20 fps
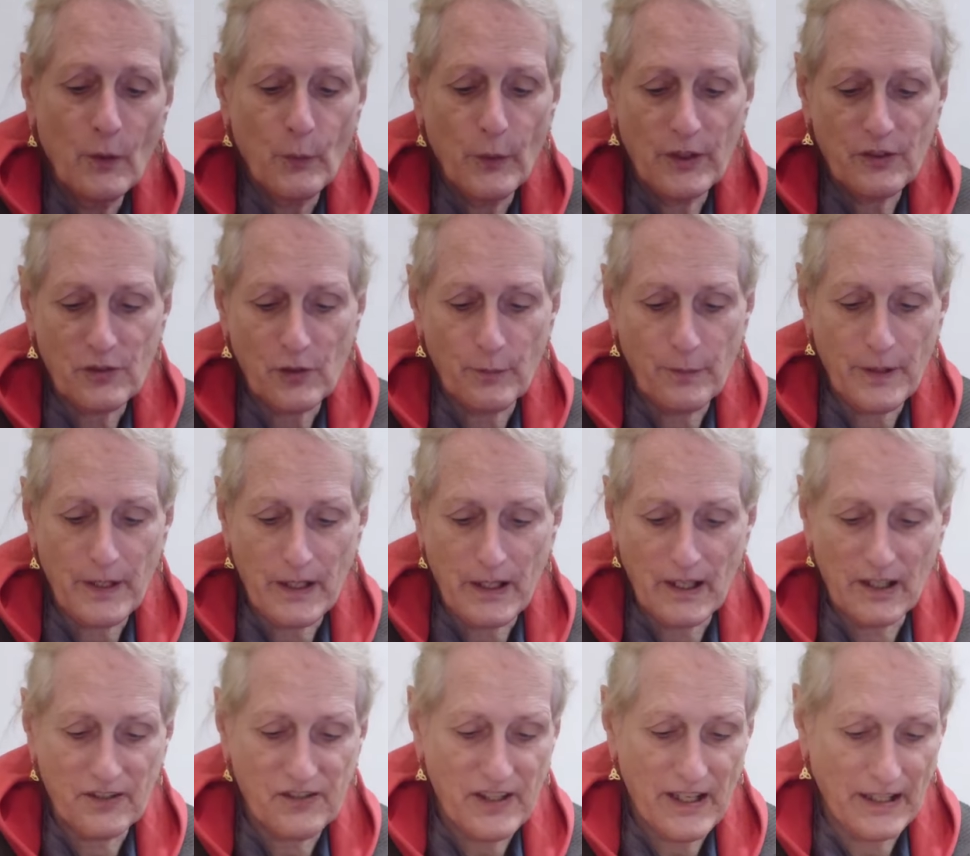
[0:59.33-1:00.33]
which will be
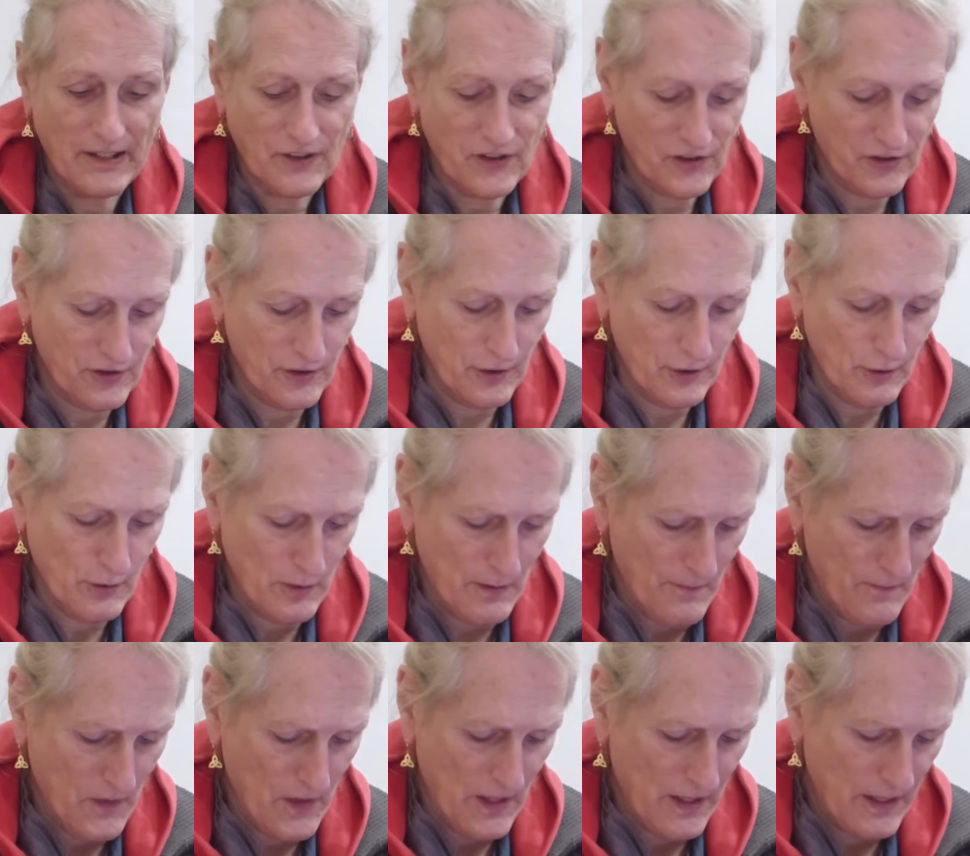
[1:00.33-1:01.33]
attached to
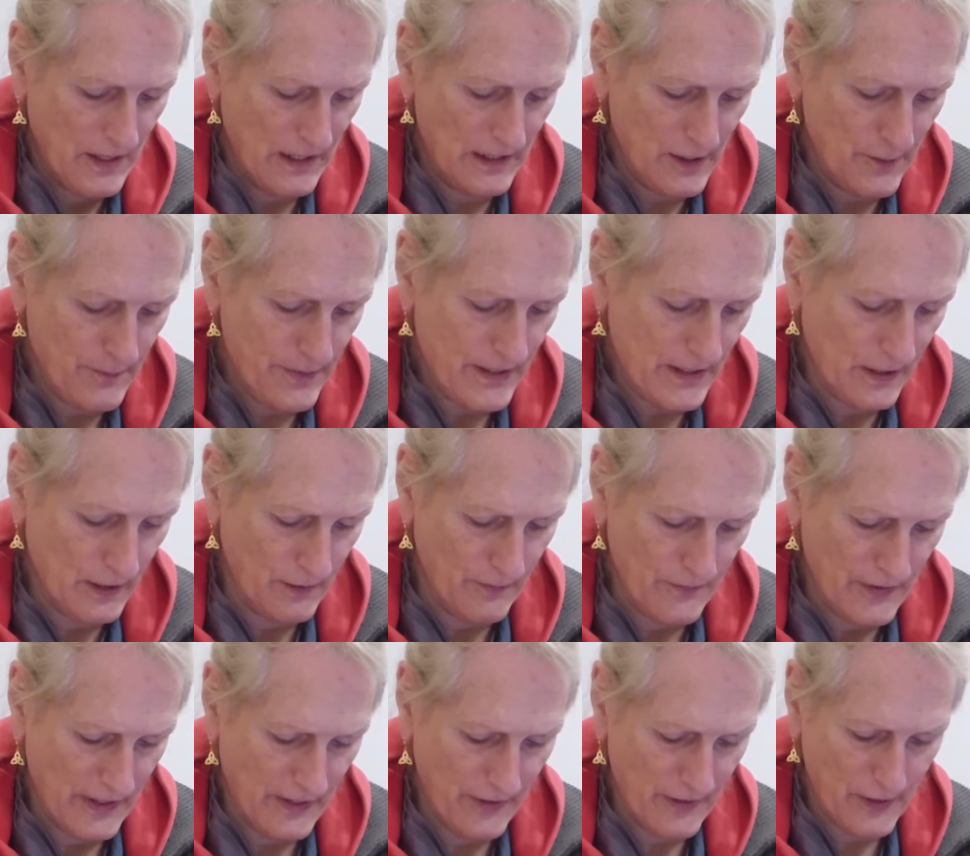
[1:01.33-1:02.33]
a lapel.
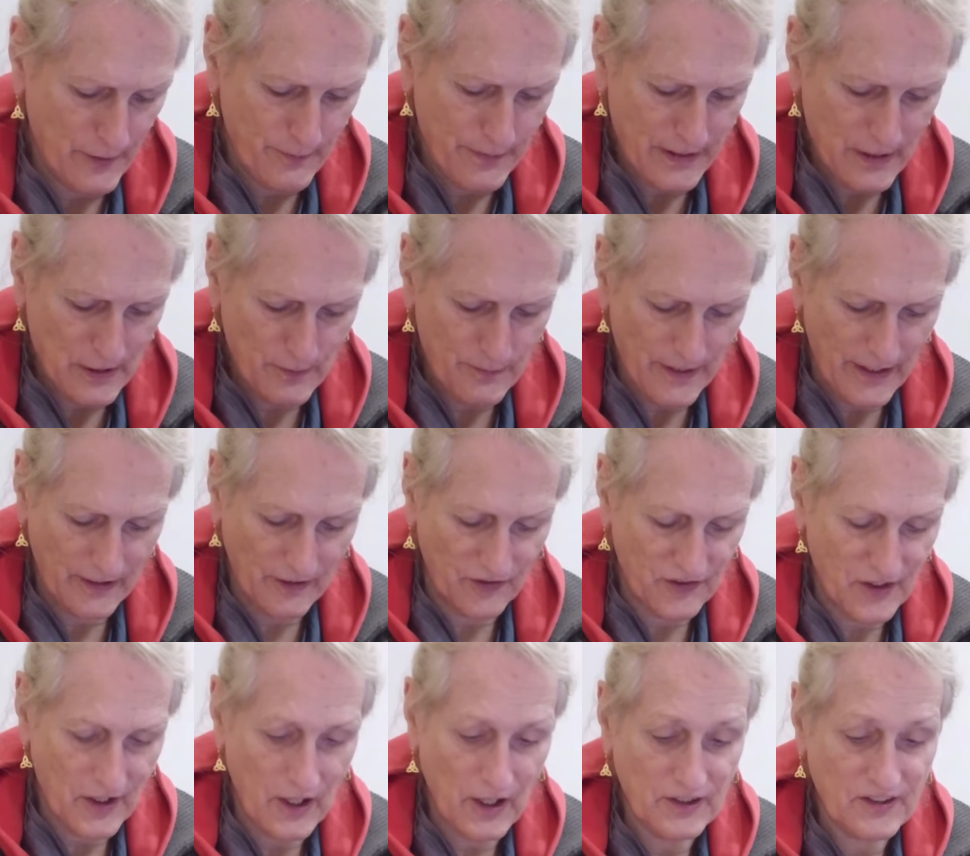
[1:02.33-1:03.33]
Now, the lapel
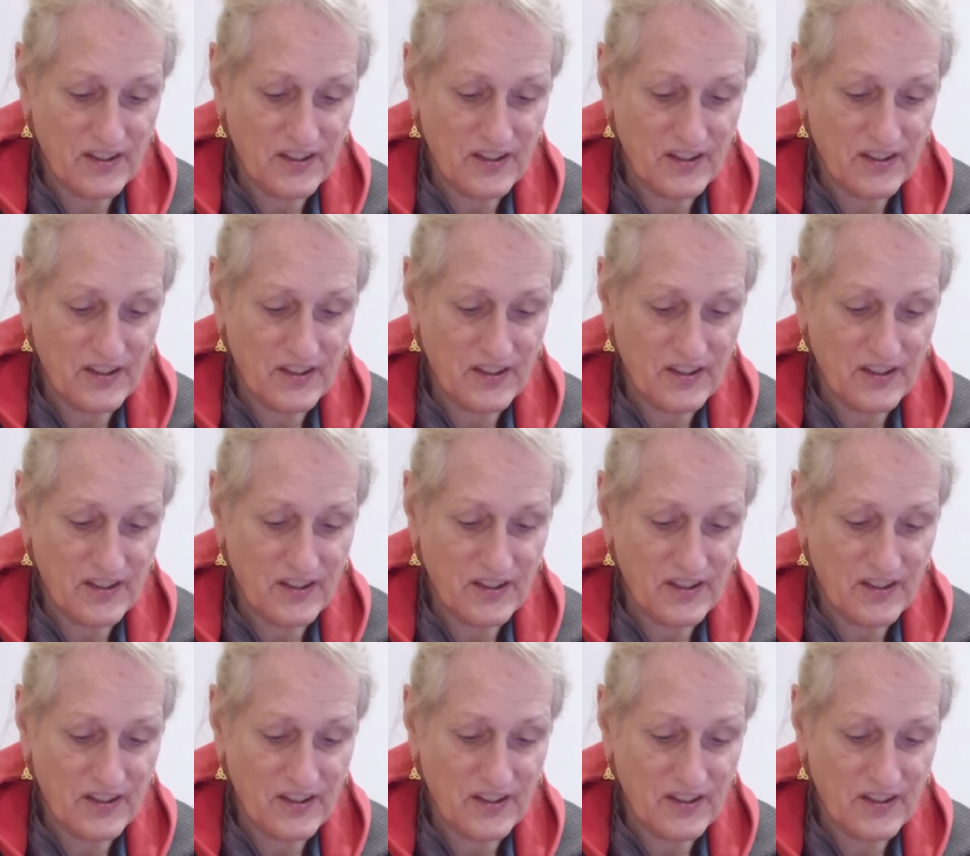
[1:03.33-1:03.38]
mics are